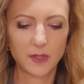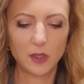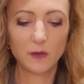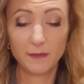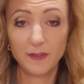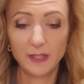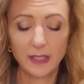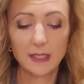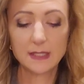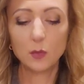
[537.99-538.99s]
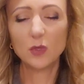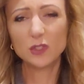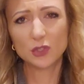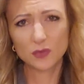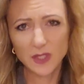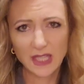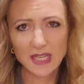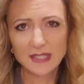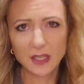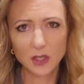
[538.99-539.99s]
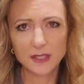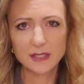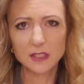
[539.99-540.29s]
your filling because it will shrink as it cooks.